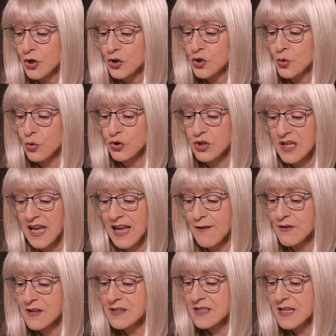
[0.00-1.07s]
toward the
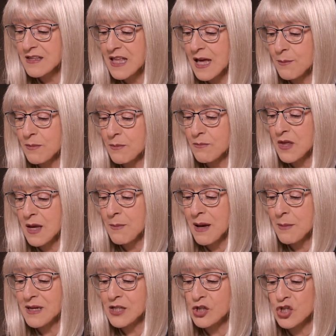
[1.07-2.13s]
heavens that there, there may
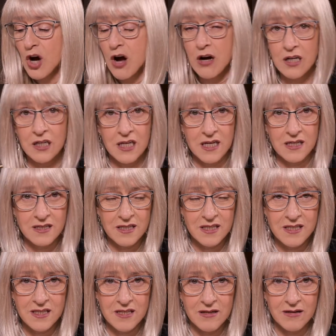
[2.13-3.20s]
be
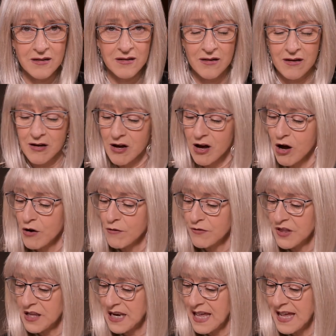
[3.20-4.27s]
darkness over
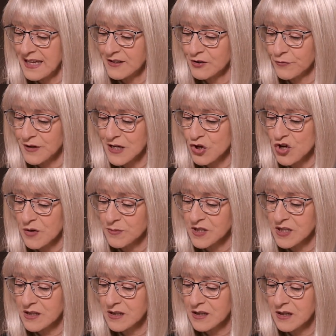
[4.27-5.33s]
the land of
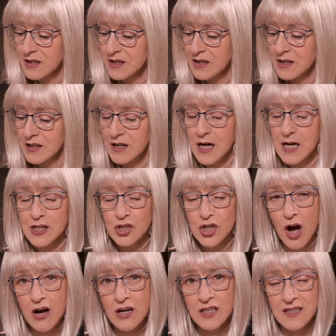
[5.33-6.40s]
Egypt, a
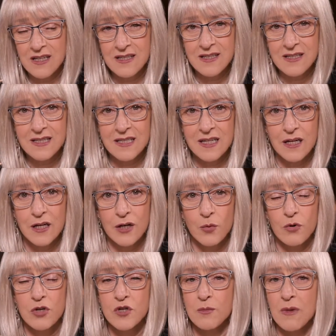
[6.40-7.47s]
darkness
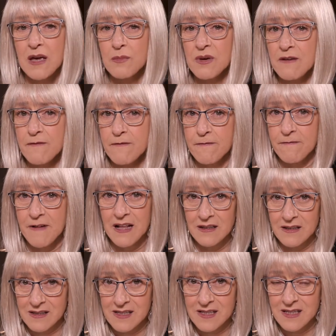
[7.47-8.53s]
which may be
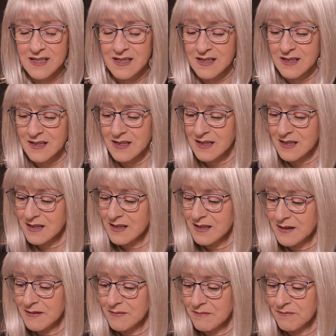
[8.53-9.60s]
felt.
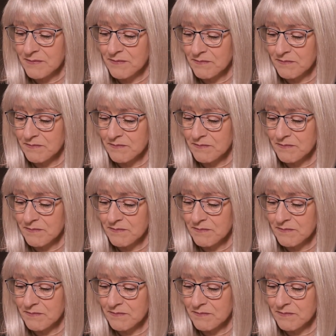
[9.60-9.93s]
Hmm.